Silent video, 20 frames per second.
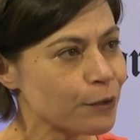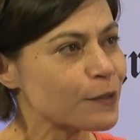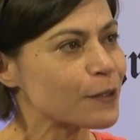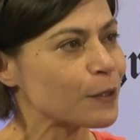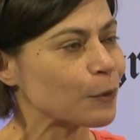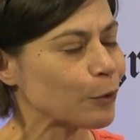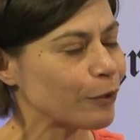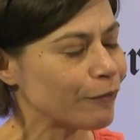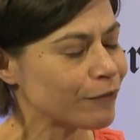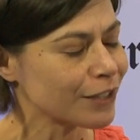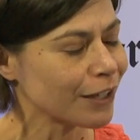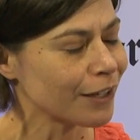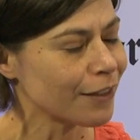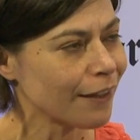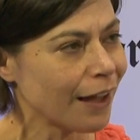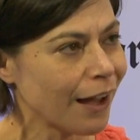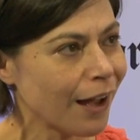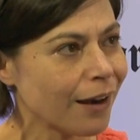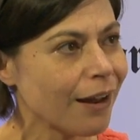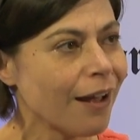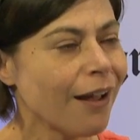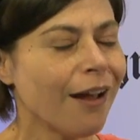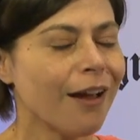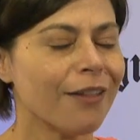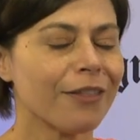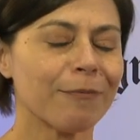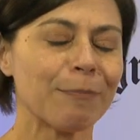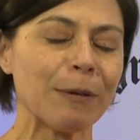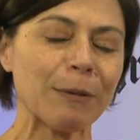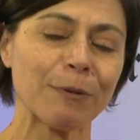So we've done that.
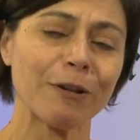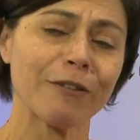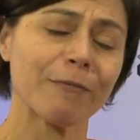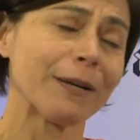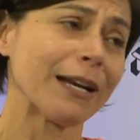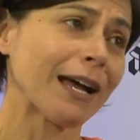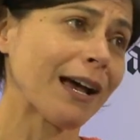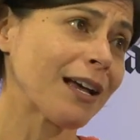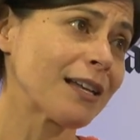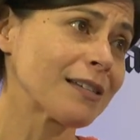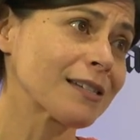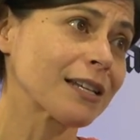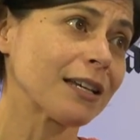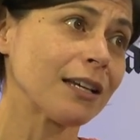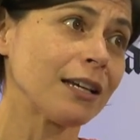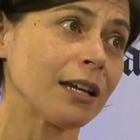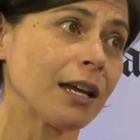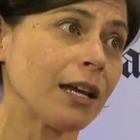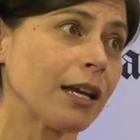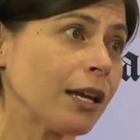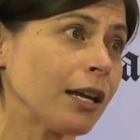The people have been asking